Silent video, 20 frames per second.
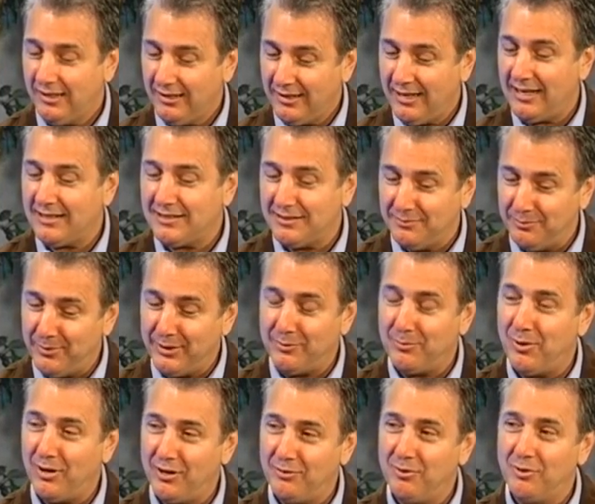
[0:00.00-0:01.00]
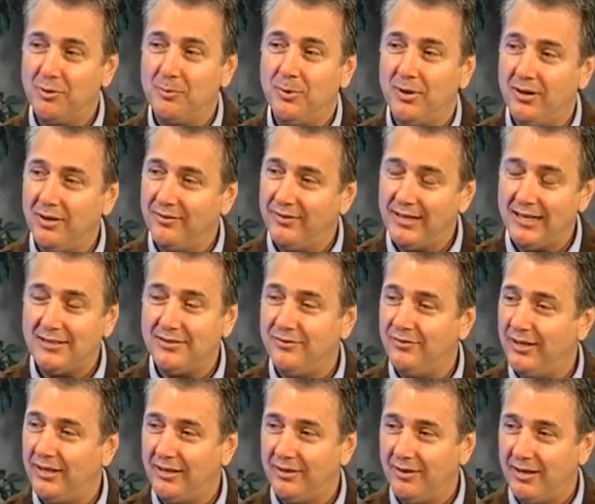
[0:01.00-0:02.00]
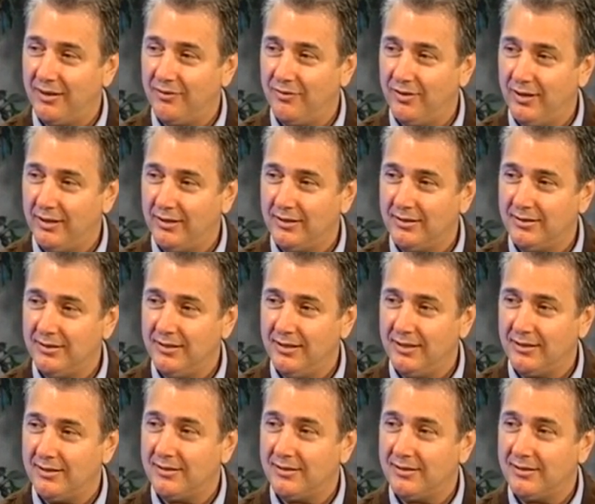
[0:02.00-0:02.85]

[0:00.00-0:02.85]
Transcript: that's a big part of what we're part of, and that's very gratifying to see that.